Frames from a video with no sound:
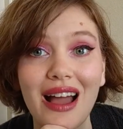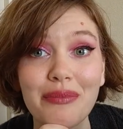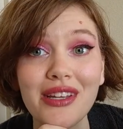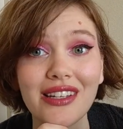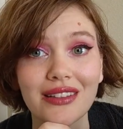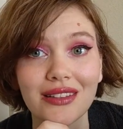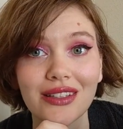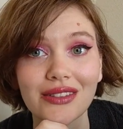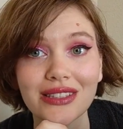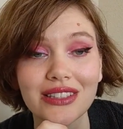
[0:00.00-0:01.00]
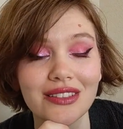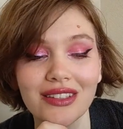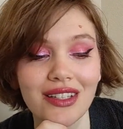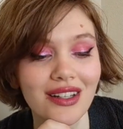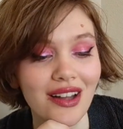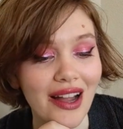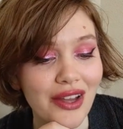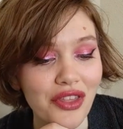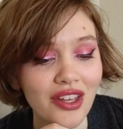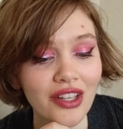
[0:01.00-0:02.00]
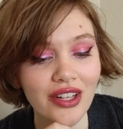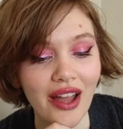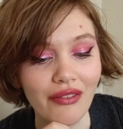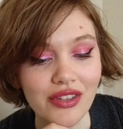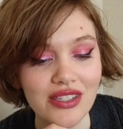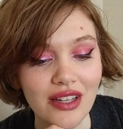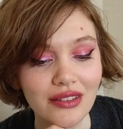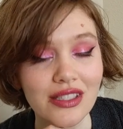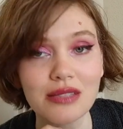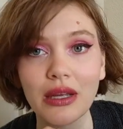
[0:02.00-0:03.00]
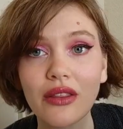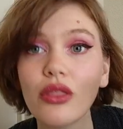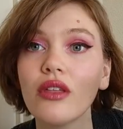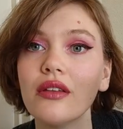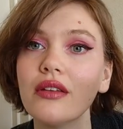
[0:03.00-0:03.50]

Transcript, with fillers: I'm getting close. I think I could have this done this month,